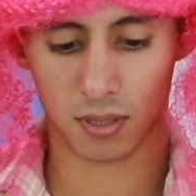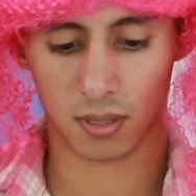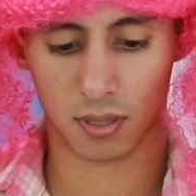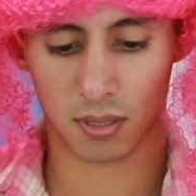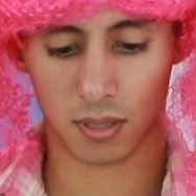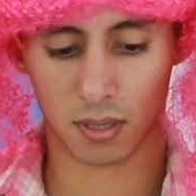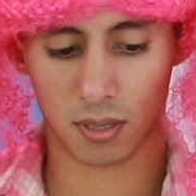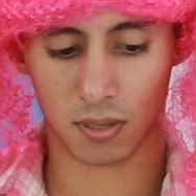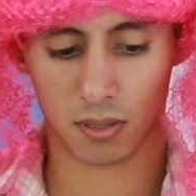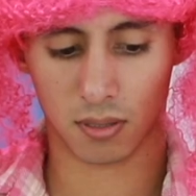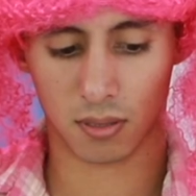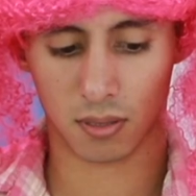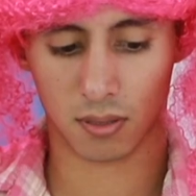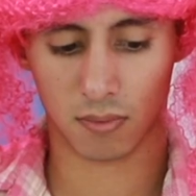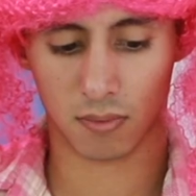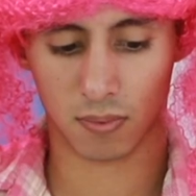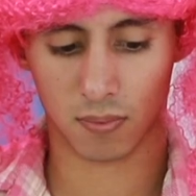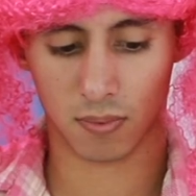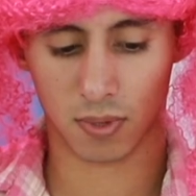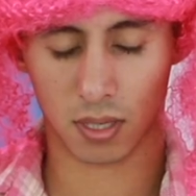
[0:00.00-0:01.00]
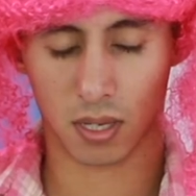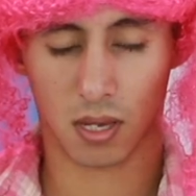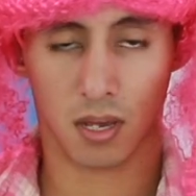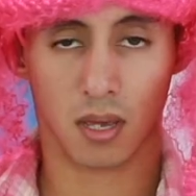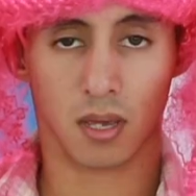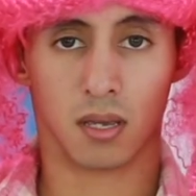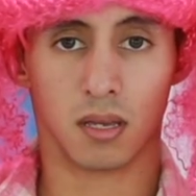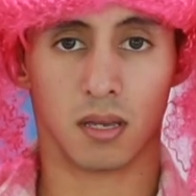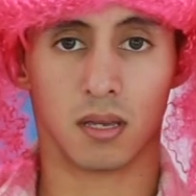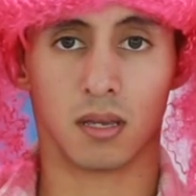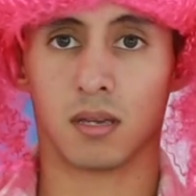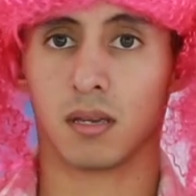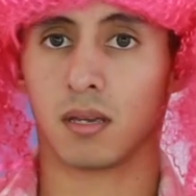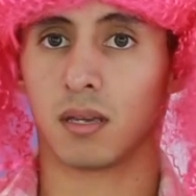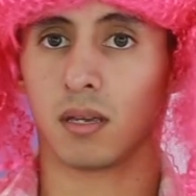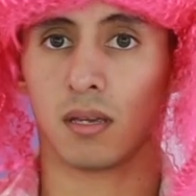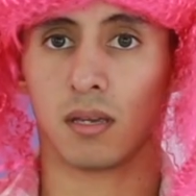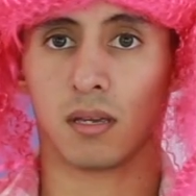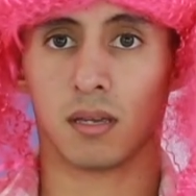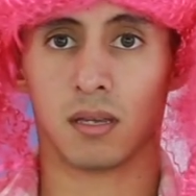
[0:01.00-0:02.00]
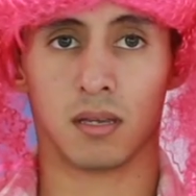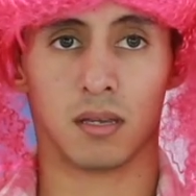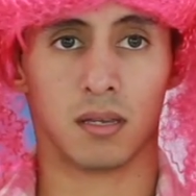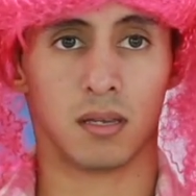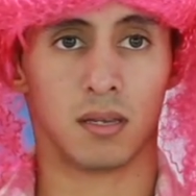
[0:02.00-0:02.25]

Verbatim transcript: occasionally with my. Okay, Samantha, you're gonna have to